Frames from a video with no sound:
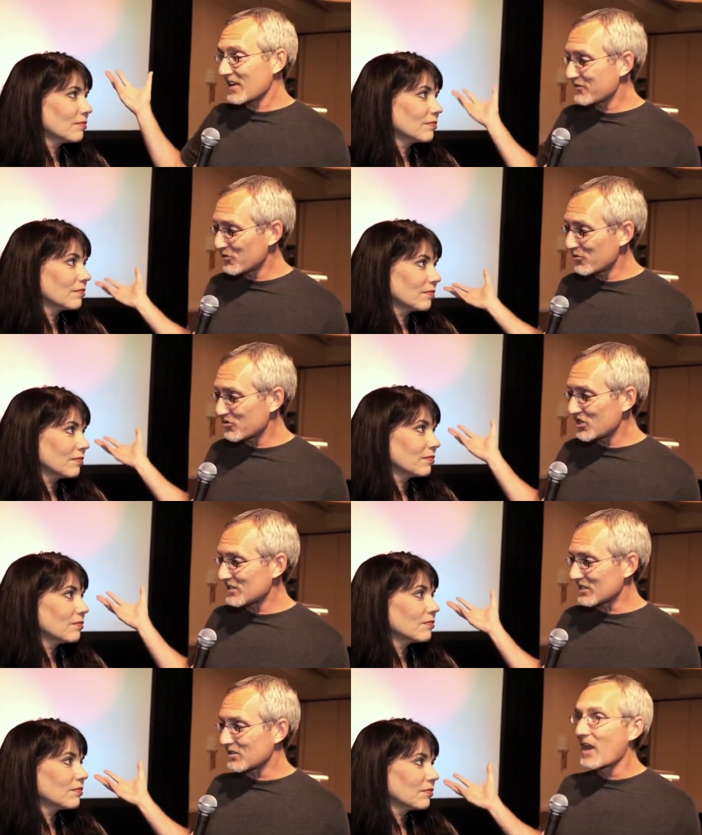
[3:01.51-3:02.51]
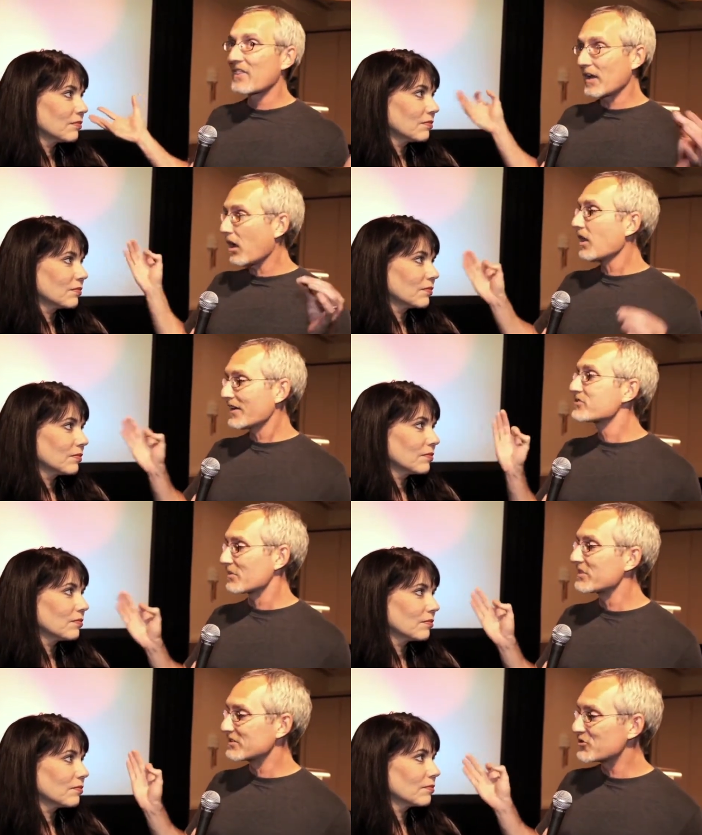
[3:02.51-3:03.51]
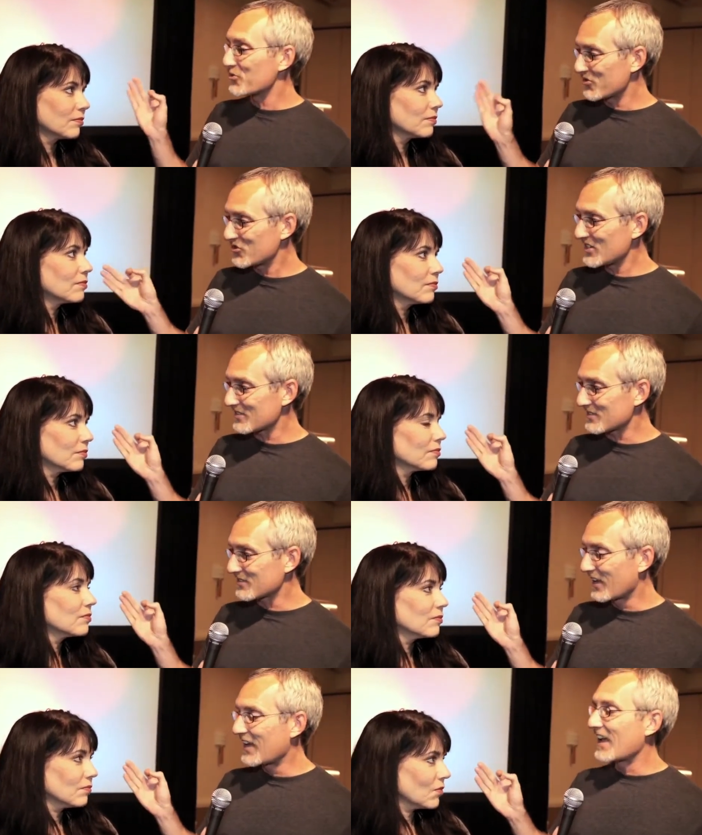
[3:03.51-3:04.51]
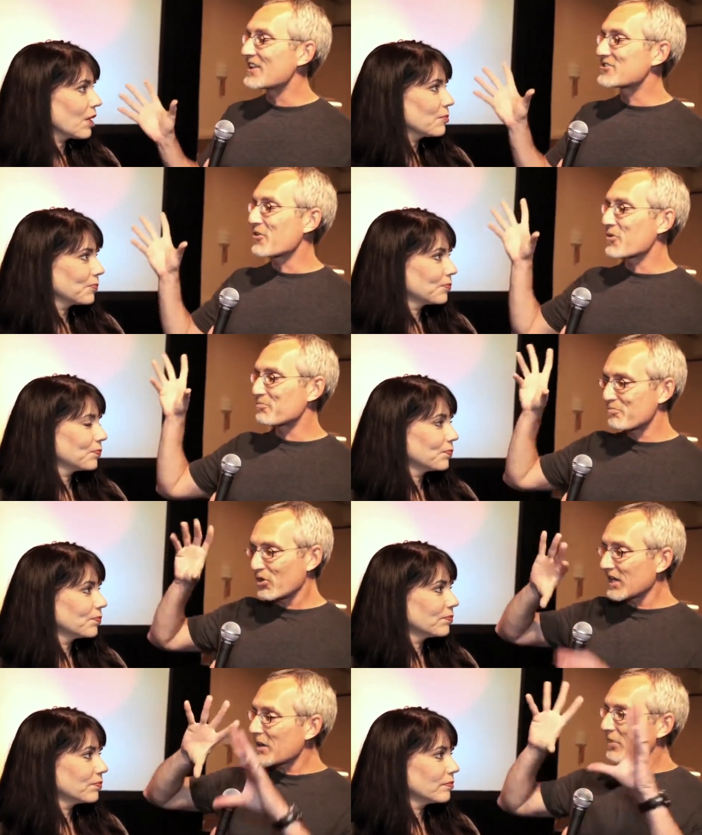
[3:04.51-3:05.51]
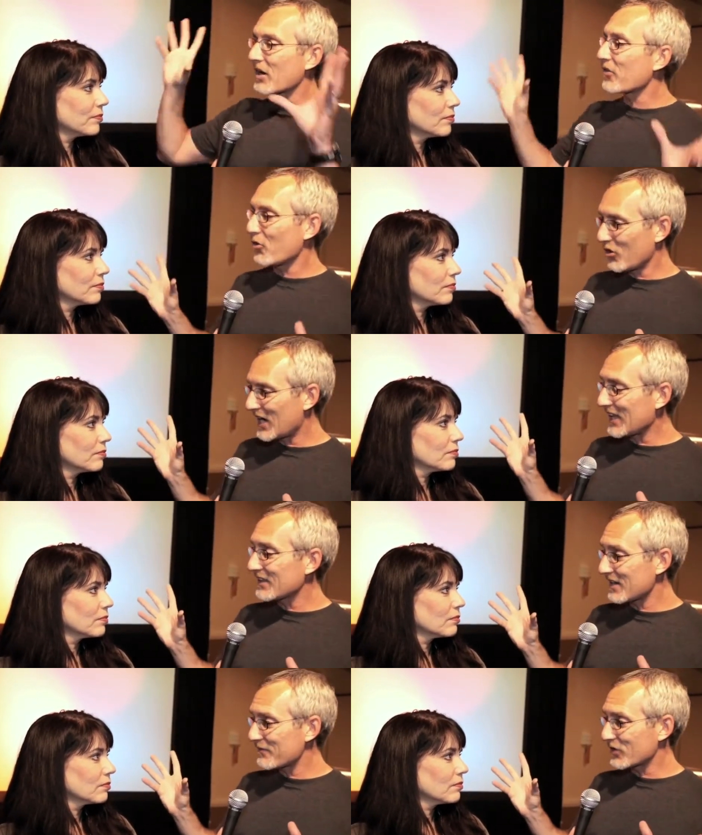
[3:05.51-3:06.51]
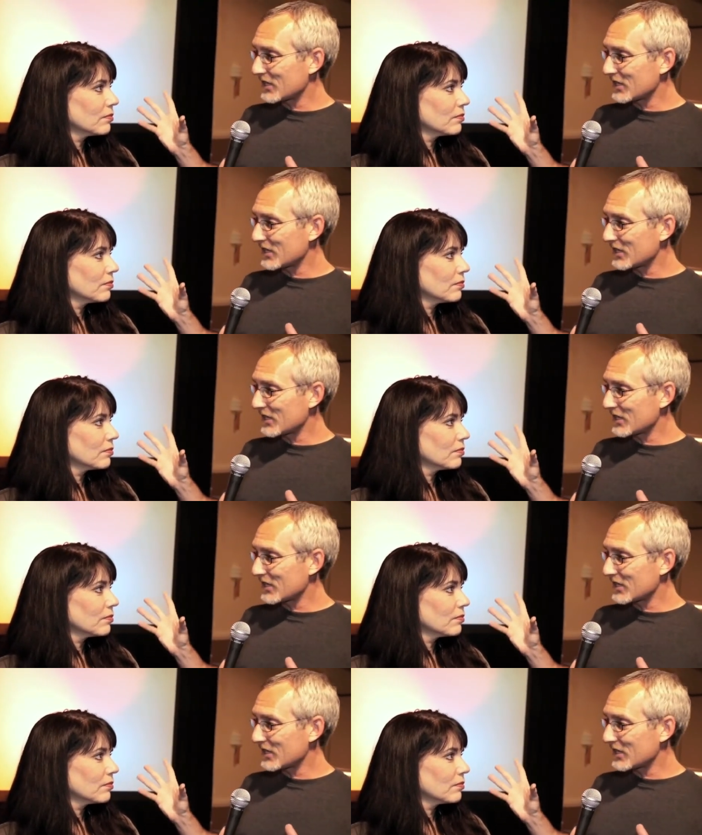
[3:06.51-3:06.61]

Speaker 1: he have to do with Jesus? They all have something to do with Jesus. And so we're pulling apart the whole holiday for